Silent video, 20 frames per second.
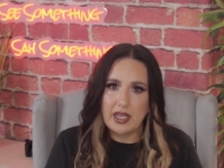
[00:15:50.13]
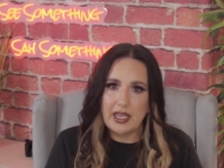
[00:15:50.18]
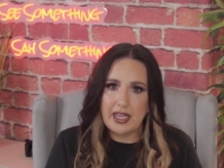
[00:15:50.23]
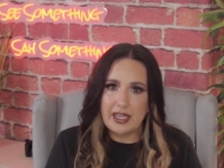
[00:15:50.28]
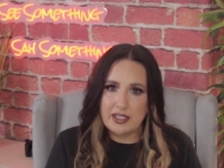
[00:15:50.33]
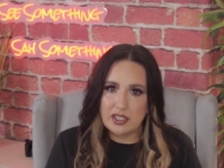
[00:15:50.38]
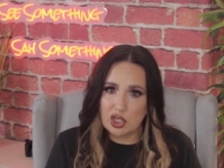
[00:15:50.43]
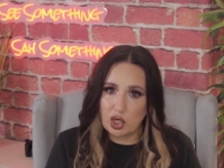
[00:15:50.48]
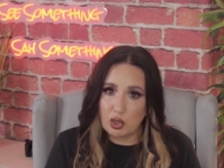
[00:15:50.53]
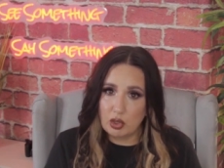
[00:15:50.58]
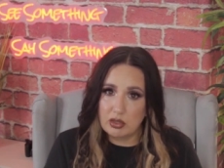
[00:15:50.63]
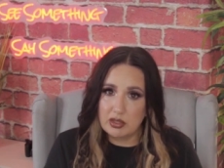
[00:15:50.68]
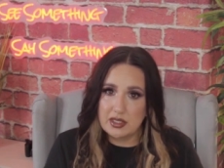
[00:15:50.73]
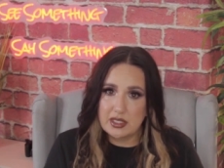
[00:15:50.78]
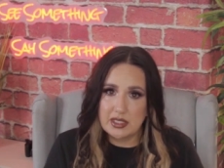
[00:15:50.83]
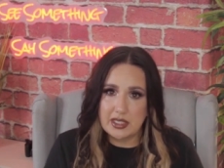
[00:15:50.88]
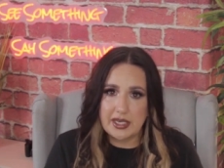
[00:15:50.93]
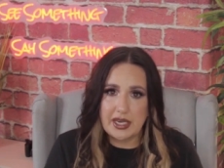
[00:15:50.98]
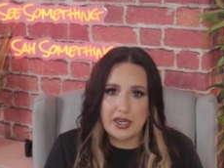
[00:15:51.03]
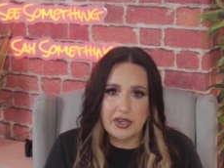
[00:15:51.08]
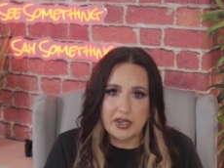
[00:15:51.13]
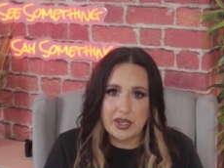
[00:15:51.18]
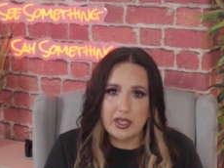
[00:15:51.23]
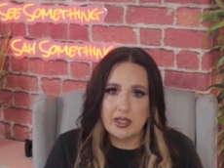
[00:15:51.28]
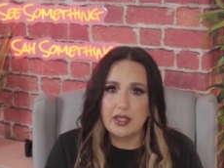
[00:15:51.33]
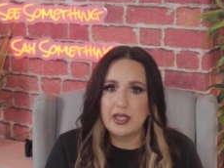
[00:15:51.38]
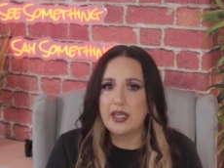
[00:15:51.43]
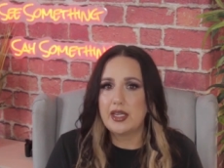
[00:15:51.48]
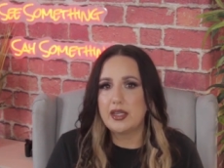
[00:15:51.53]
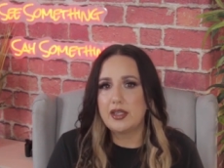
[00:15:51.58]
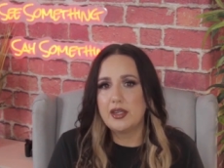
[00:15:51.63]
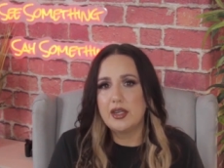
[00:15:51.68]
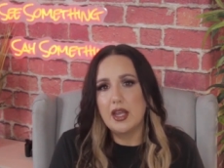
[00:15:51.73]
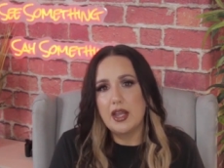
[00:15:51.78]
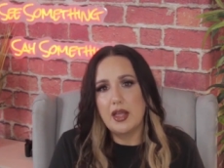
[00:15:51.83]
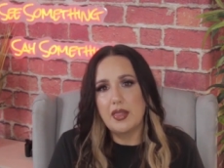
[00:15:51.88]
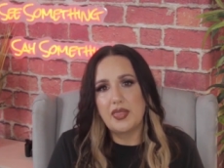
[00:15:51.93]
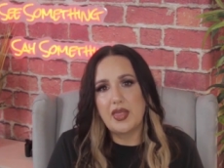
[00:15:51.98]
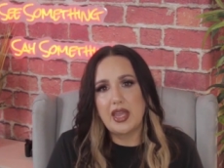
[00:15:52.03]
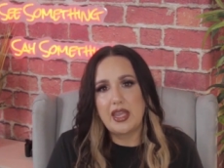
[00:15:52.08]
He told Terry Lynn
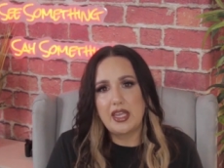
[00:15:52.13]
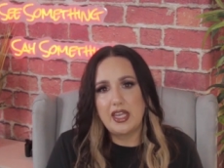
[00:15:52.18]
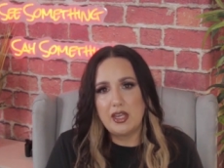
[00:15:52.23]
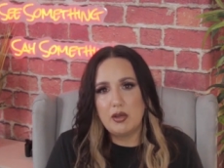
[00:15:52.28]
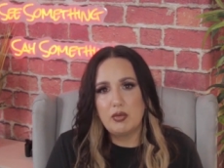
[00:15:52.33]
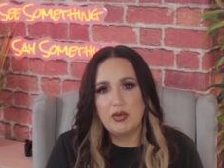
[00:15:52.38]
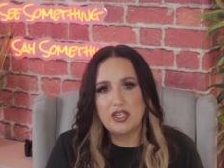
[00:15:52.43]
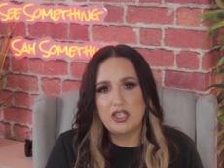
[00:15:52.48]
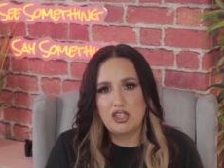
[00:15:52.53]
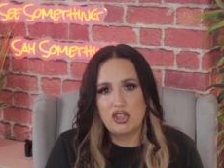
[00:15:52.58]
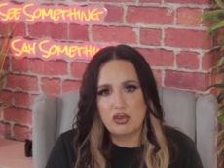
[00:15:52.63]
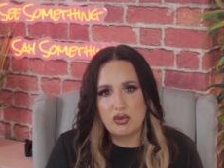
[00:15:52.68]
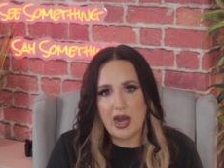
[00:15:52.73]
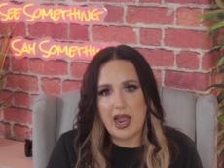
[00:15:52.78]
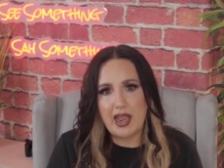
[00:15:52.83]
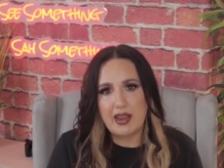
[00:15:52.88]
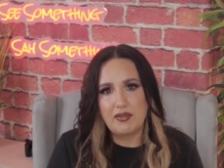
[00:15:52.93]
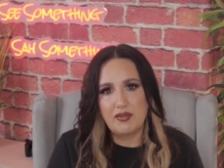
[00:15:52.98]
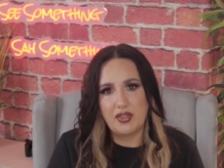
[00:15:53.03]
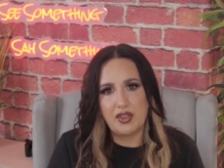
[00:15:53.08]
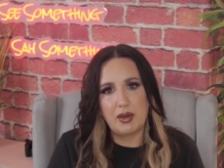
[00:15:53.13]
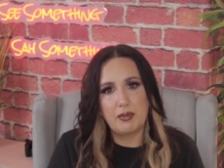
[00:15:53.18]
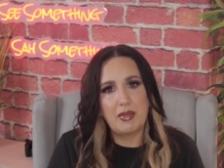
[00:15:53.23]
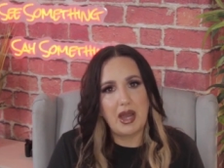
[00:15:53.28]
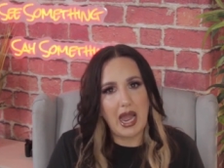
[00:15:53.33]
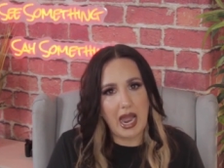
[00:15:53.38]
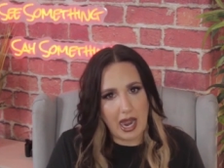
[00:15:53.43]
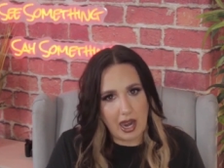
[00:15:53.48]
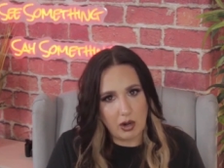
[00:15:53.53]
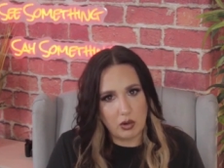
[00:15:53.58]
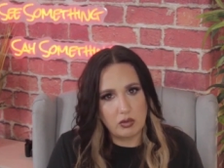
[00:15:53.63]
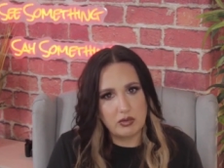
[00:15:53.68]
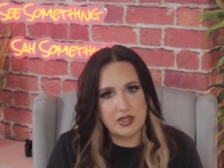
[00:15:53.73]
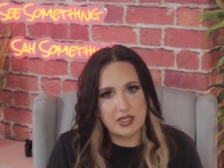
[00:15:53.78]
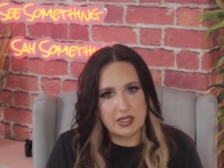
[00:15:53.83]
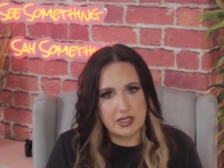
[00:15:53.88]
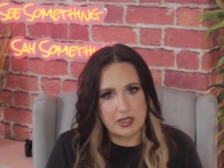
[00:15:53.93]
that he would drive them out